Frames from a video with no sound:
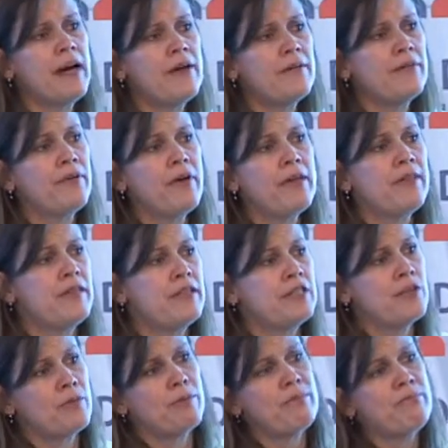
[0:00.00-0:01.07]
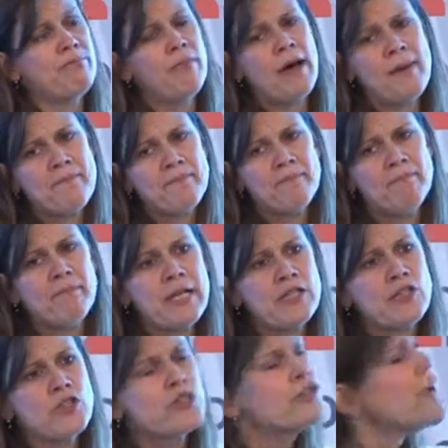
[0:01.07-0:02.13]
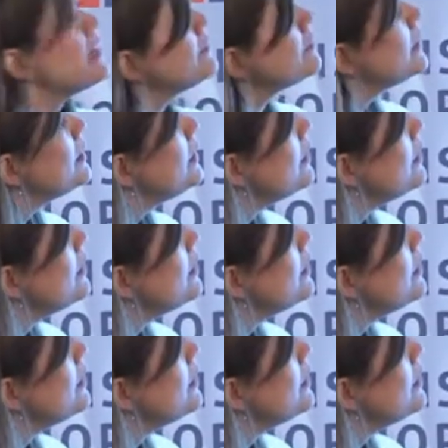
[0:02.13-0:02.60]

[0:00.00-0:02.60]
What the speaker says: of, these are muscle strength,